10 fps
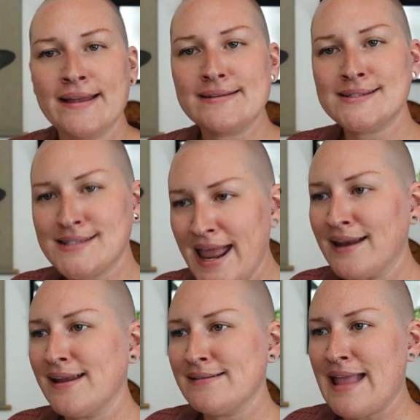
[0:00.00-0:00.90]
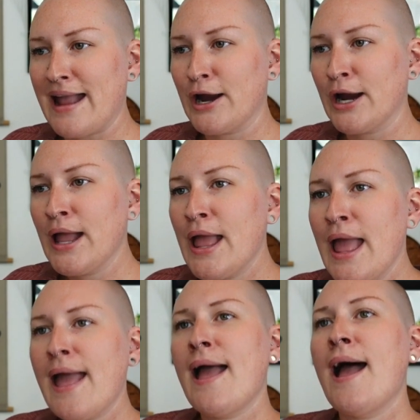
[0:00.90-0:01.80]
standing there
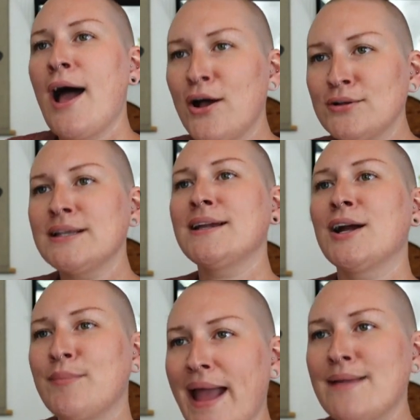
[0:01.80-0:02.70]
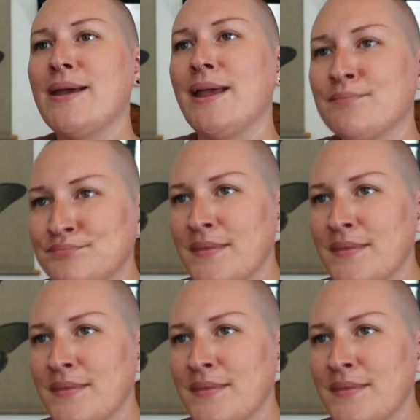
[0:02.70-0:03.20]
holding her baby,